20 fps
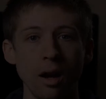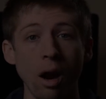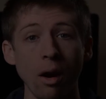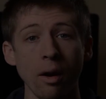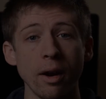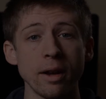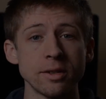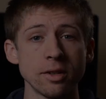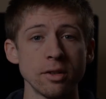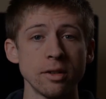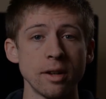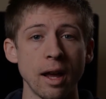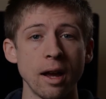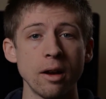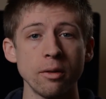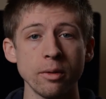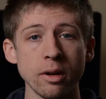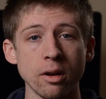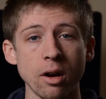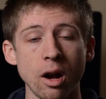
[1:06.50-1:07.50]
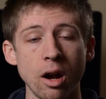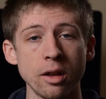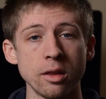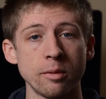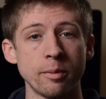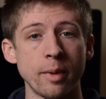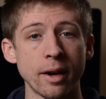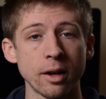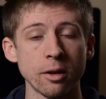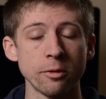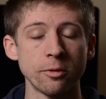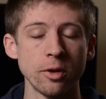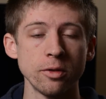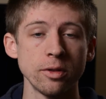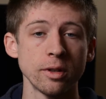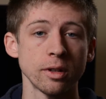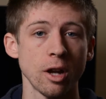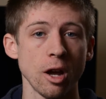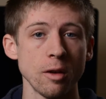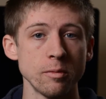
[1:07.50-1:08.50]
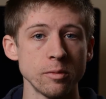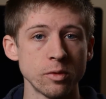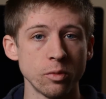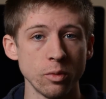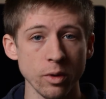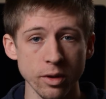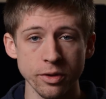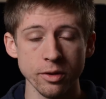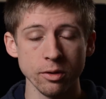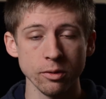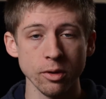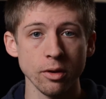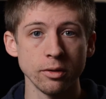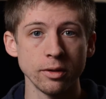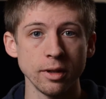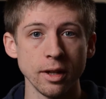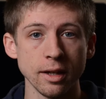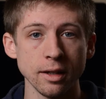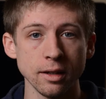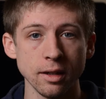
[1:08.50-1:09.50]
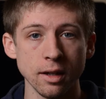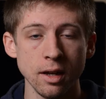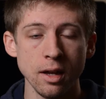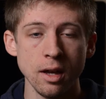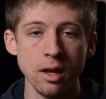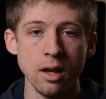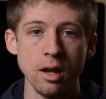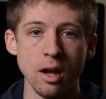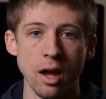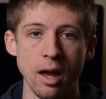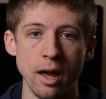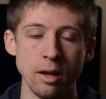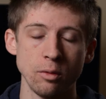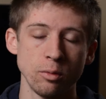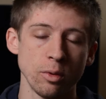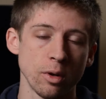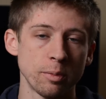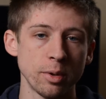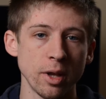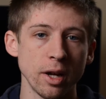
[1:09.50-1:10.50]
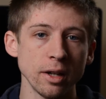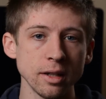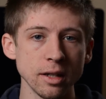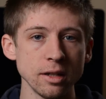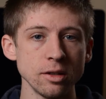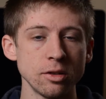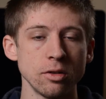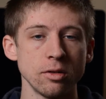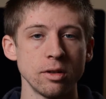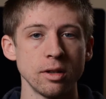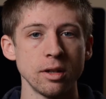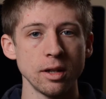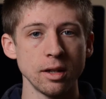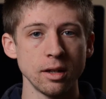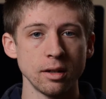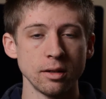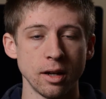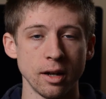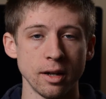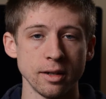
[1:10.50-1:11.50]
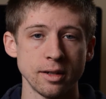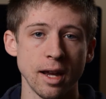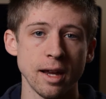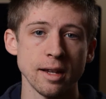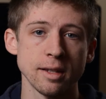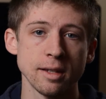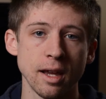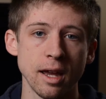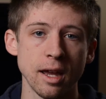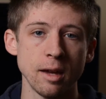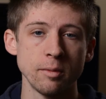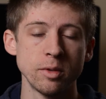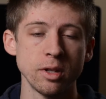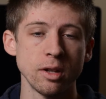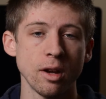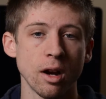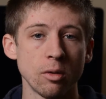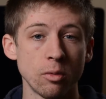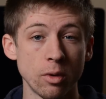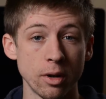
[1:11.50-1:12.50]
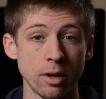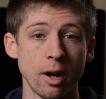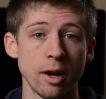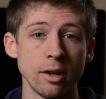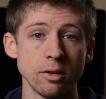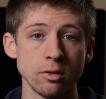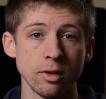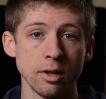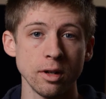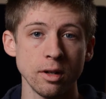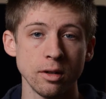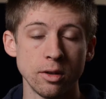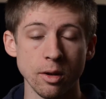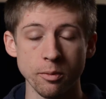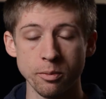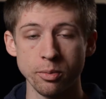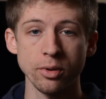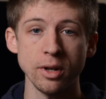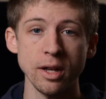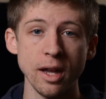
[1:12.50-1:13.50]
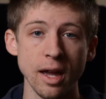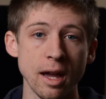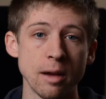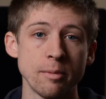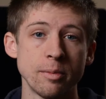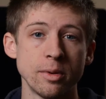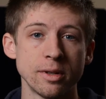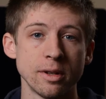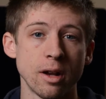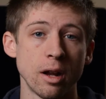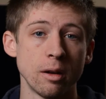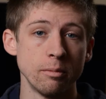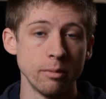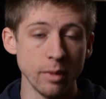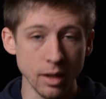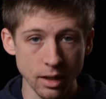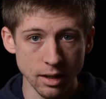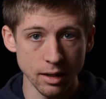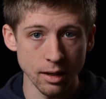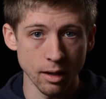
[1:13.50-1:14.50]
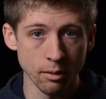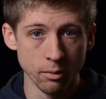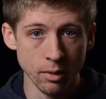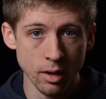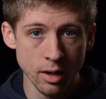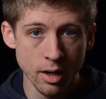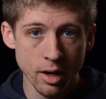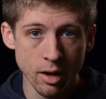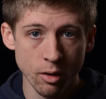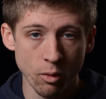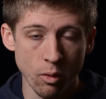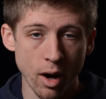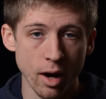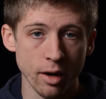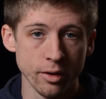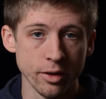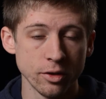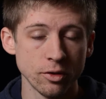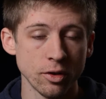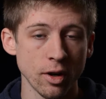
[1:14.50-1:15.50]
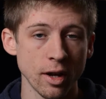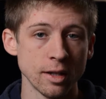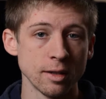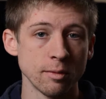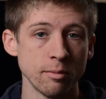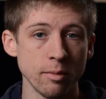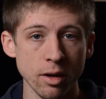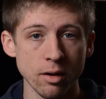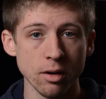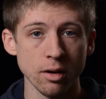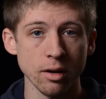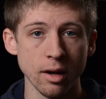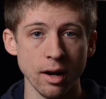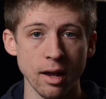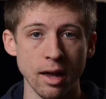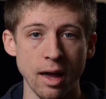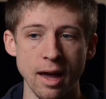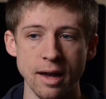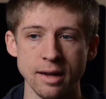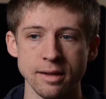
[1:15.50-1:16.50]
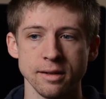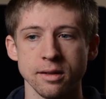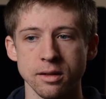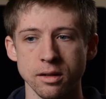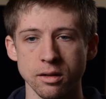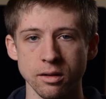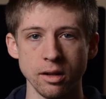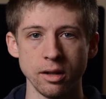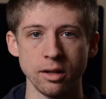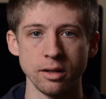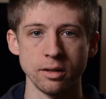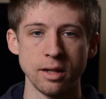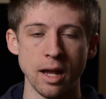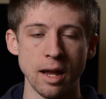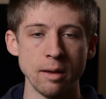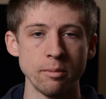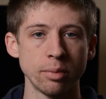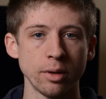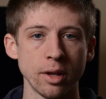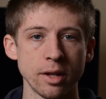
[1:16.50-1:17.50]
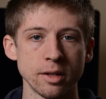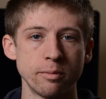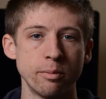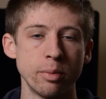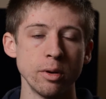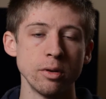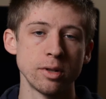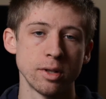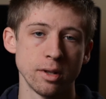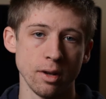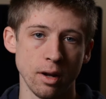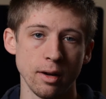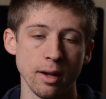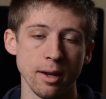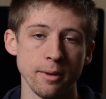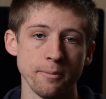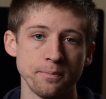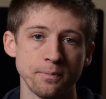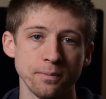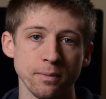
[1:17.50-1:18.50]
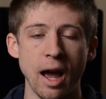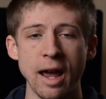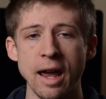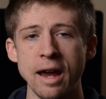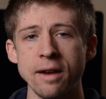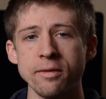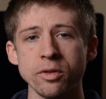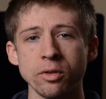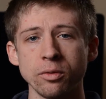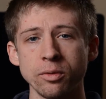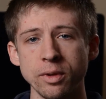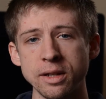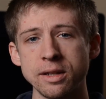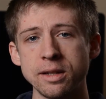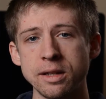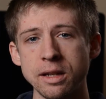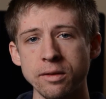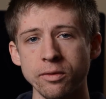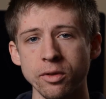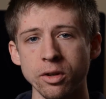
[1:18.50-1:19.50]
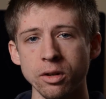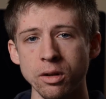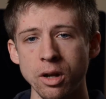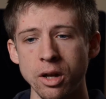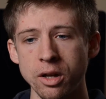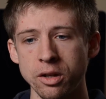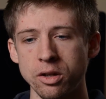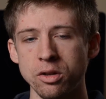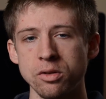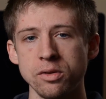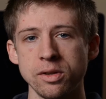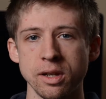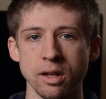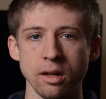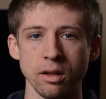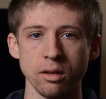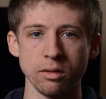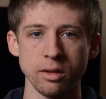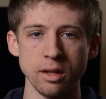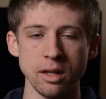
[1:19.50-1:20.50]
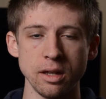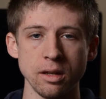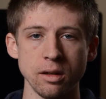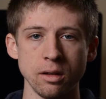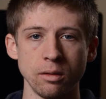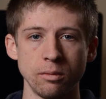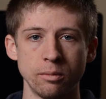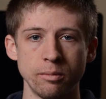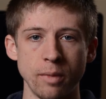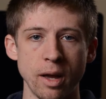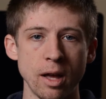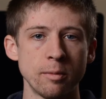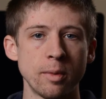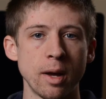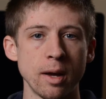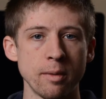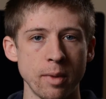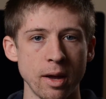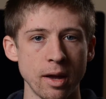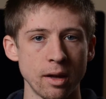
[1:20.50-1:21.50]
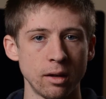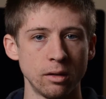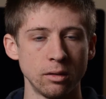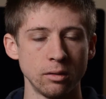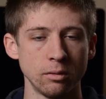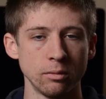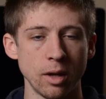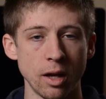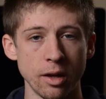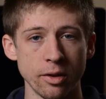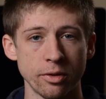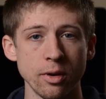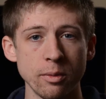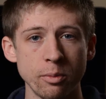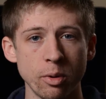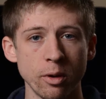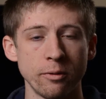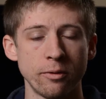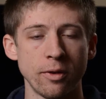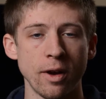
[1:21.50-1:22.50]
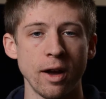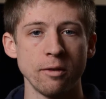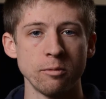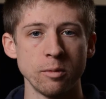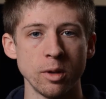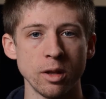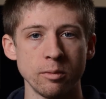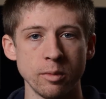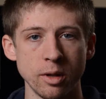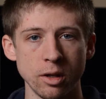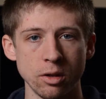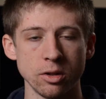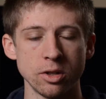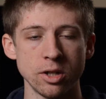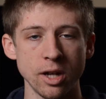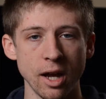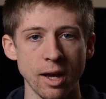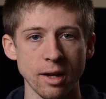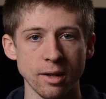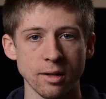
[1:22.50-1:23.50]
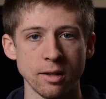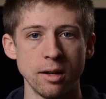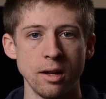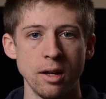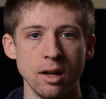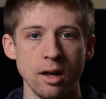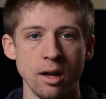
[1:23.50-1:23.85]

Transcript: Alright, so now we are on the microphone that comes with the RODELink and we're plugged into the Tascam DR100. The preamp is on medium while the transmitter has the 10 plus boost on it. I have the receiver using the male-by-male 3.5mm jack